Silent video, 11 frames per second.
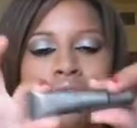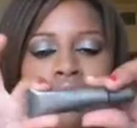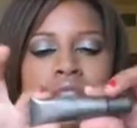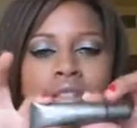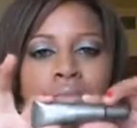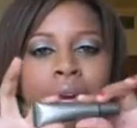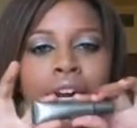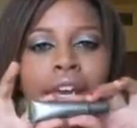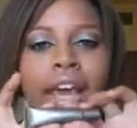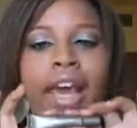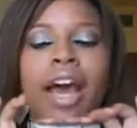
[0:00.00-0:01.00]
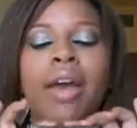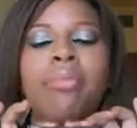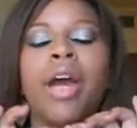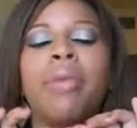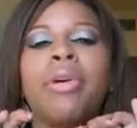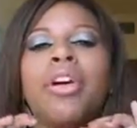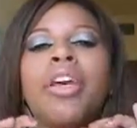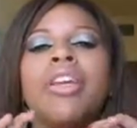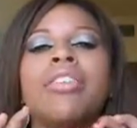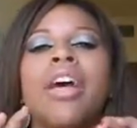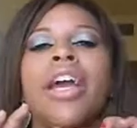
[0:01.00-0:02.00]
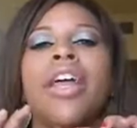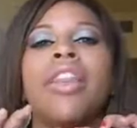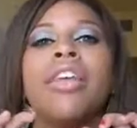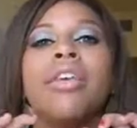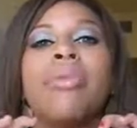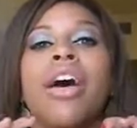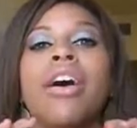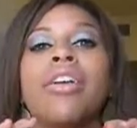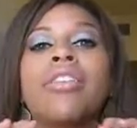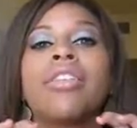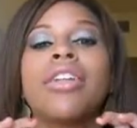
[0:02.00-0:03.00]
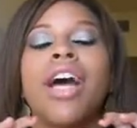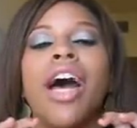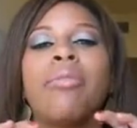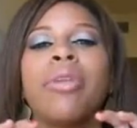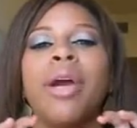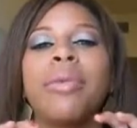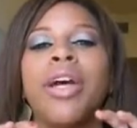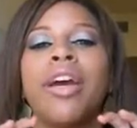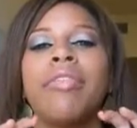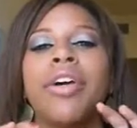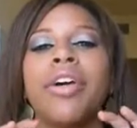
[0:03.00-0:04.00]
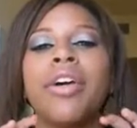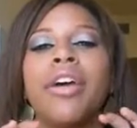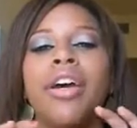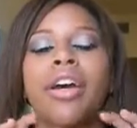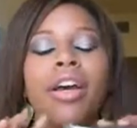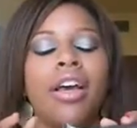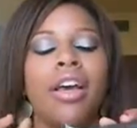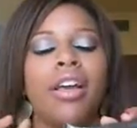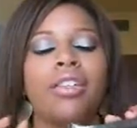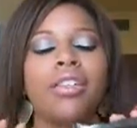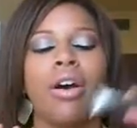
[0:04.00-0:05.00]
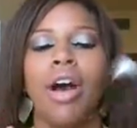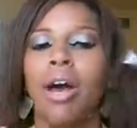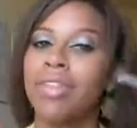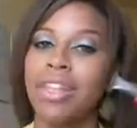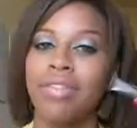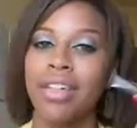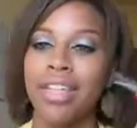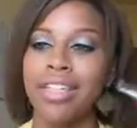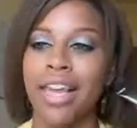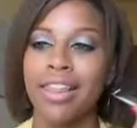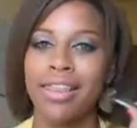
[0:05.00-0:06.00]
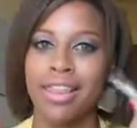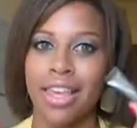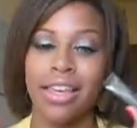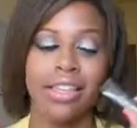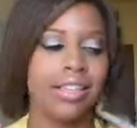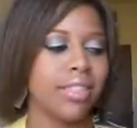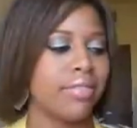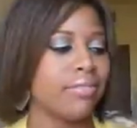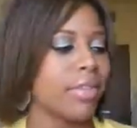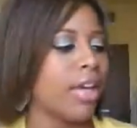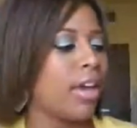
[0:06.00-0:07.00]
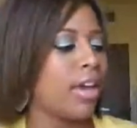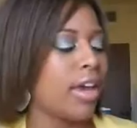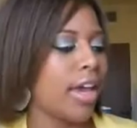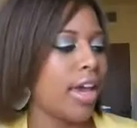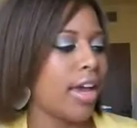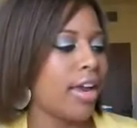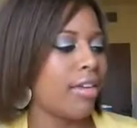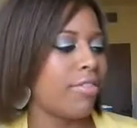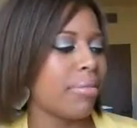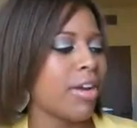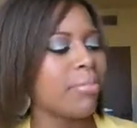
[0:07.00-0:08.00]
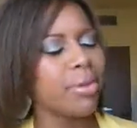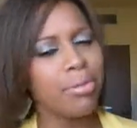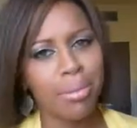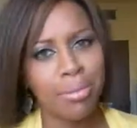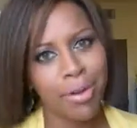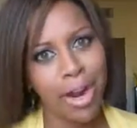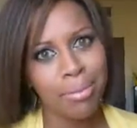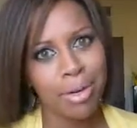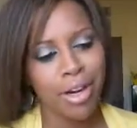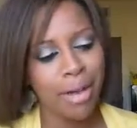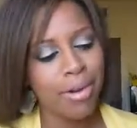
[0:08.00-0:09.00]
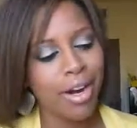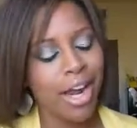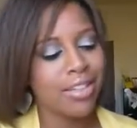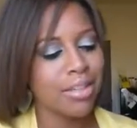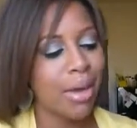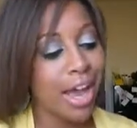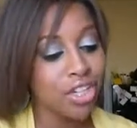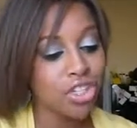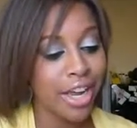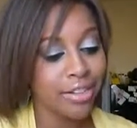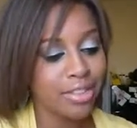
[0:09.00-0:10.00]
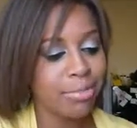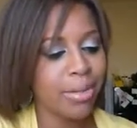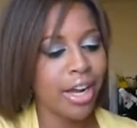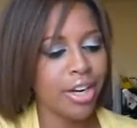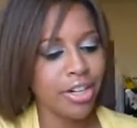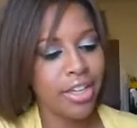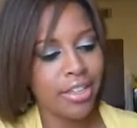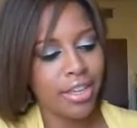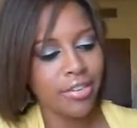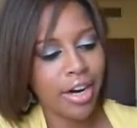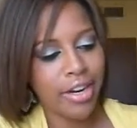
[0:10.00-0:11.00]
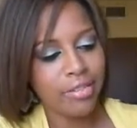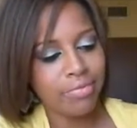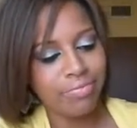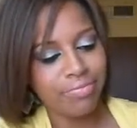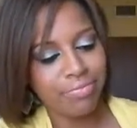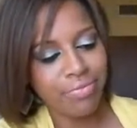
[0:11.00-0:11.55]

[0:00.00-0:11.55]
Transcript: This is the Mary Kay eye primer. It is the best eye primer ever. So I would definitely take this. And if I'm going to bring my primer, I better have some eyeshadow to put underneath it, right?